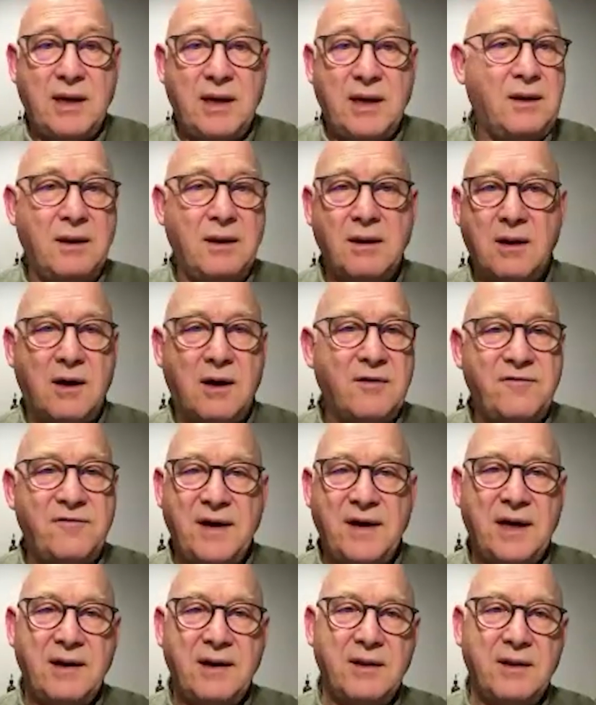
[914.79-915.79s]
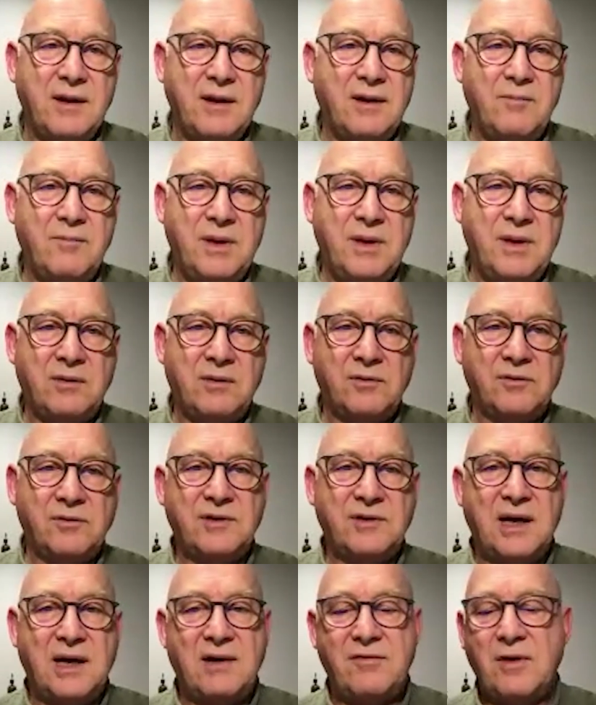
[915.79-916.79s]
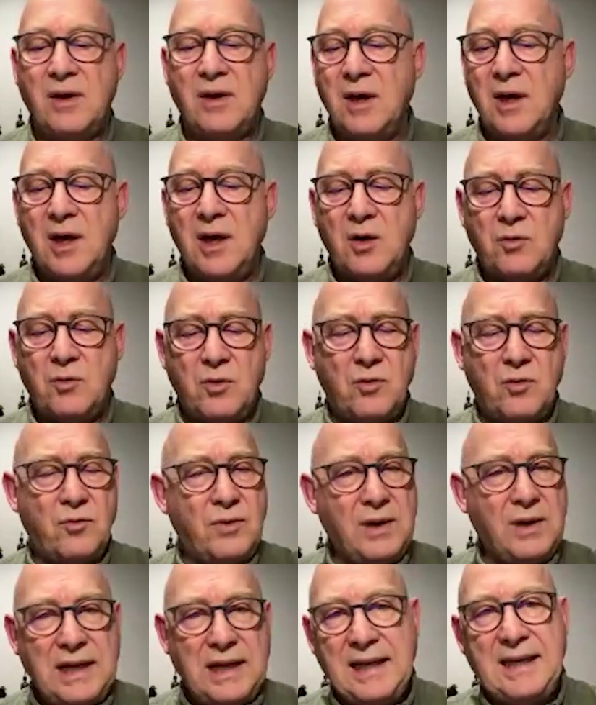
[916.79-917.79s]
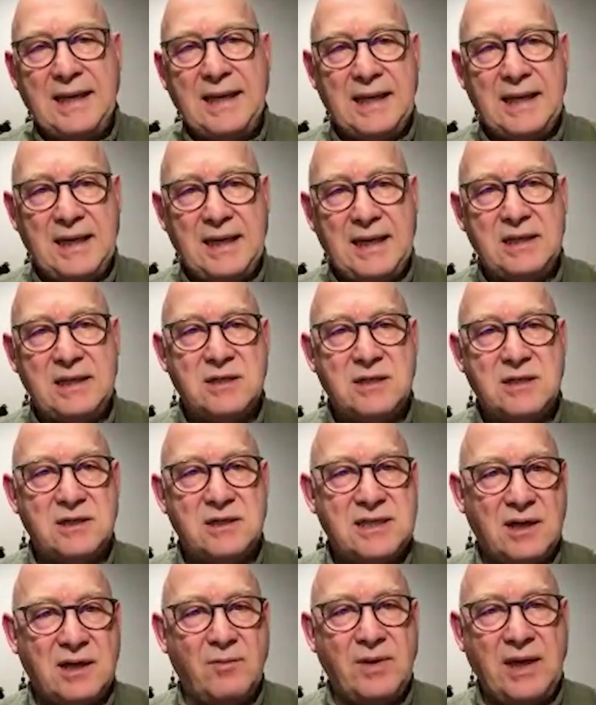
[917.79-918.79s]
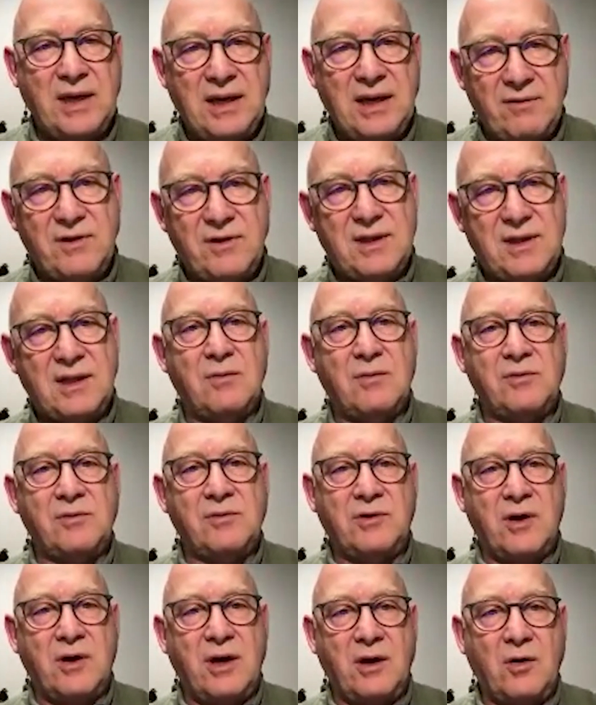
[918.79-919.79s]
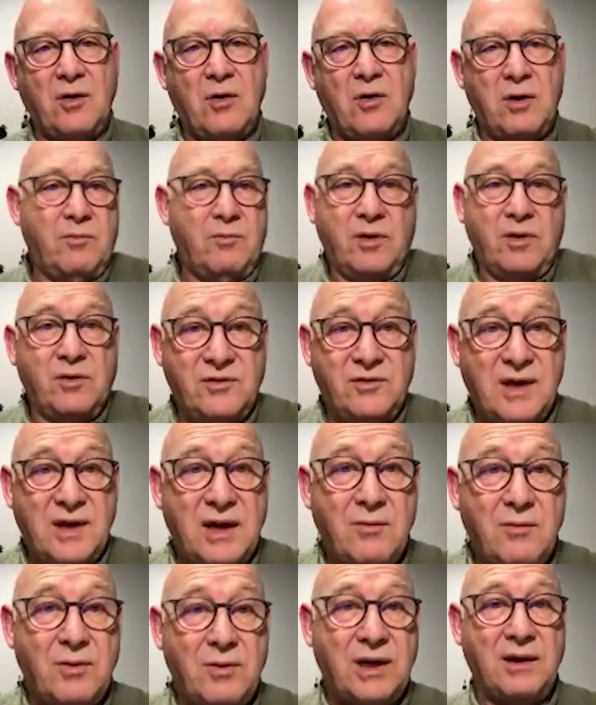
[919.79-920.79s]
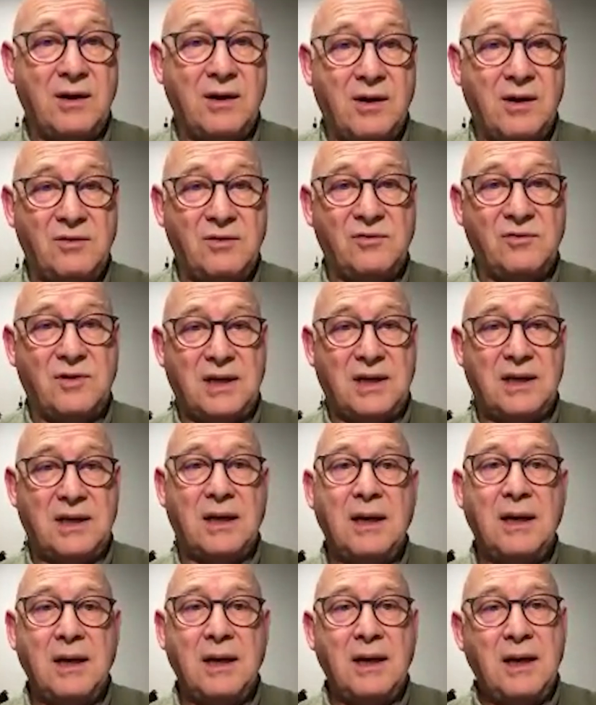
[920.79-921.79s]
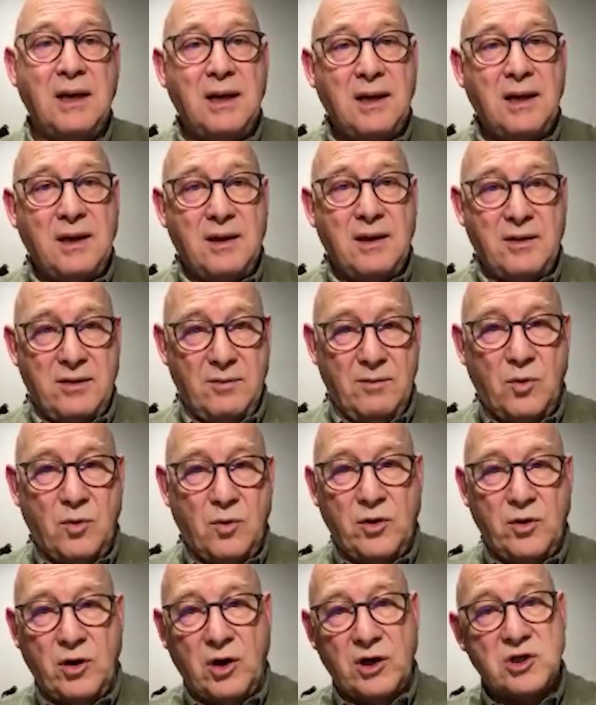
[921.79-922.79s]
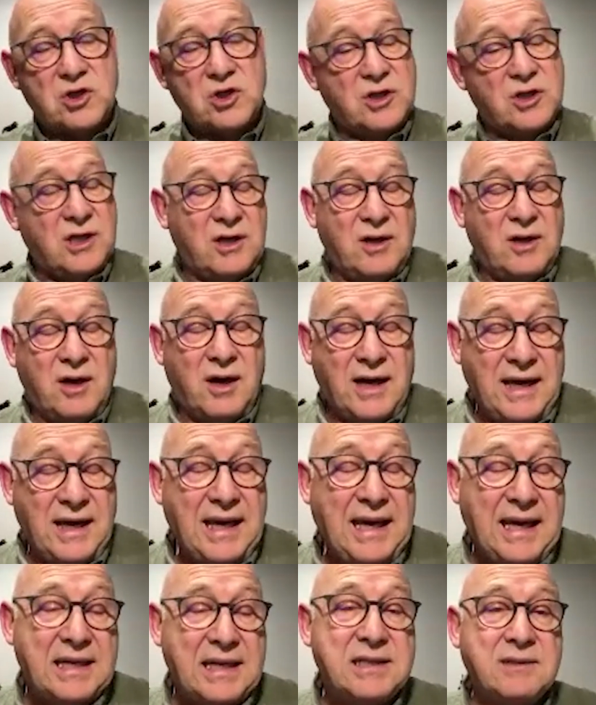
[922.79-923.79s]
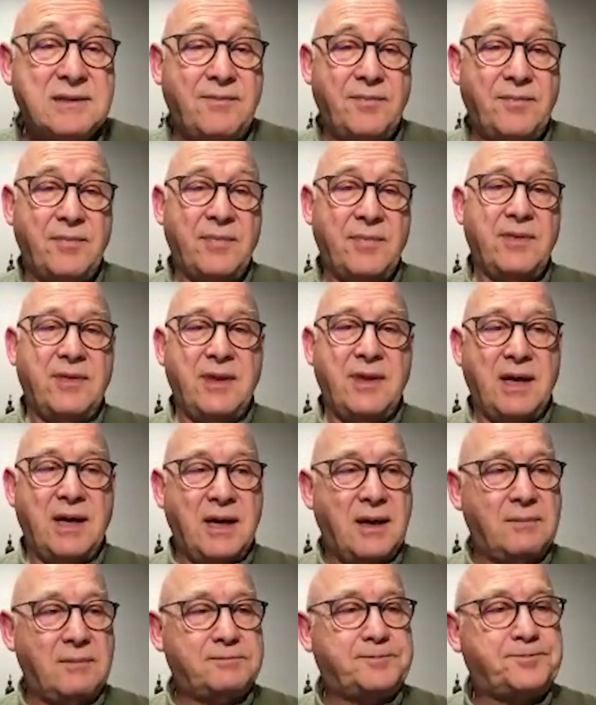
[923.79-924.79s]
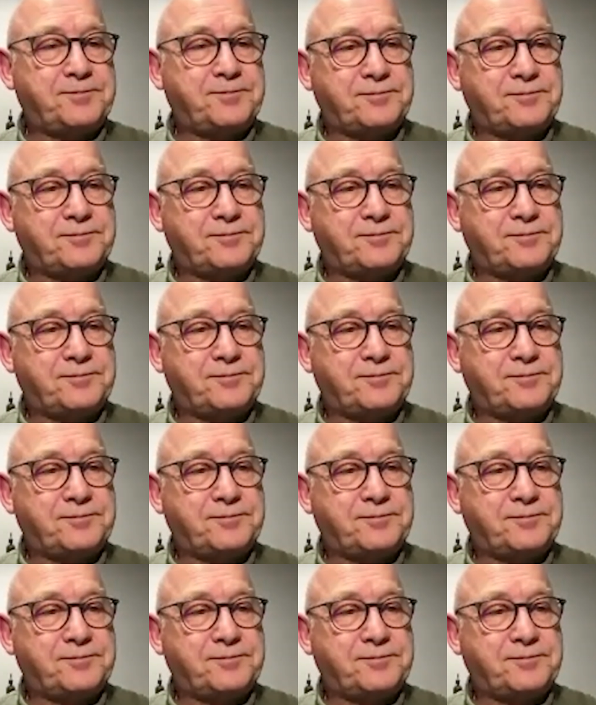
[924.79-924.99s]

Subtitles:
I found in the medical staff were really keen to tell me everything that was going on, because they recognised that the more knowledge that I had, the